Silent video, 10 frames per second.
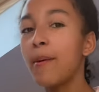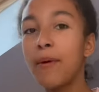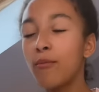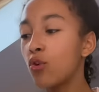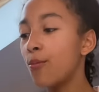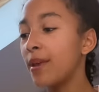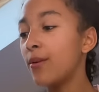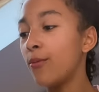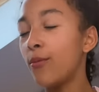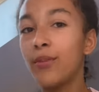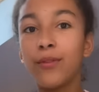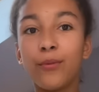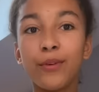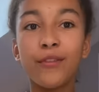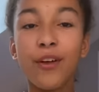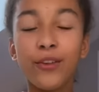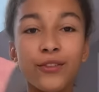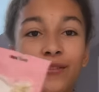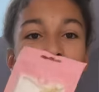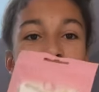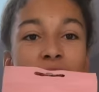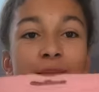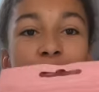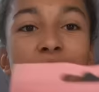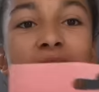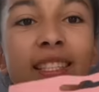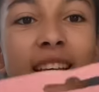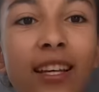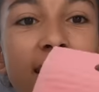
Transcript: mum got me one of those famous